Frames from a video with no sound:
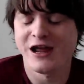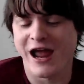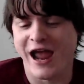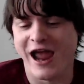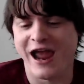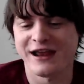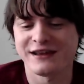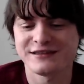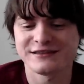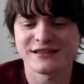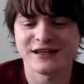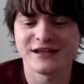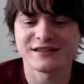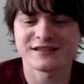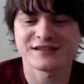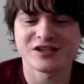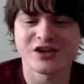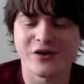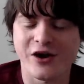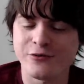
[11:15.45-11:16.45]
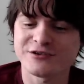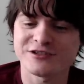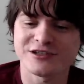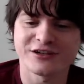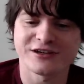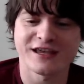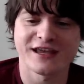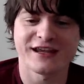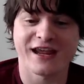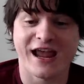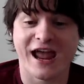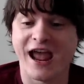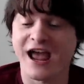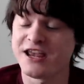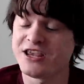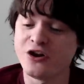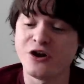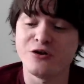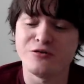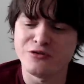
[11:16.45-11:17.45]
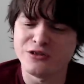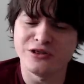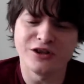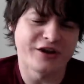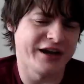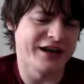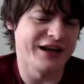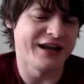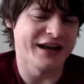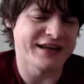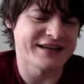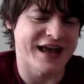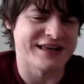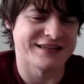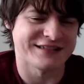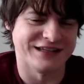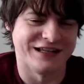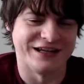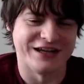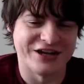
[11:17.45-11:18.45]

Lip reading: And so I was looking at a Tesla.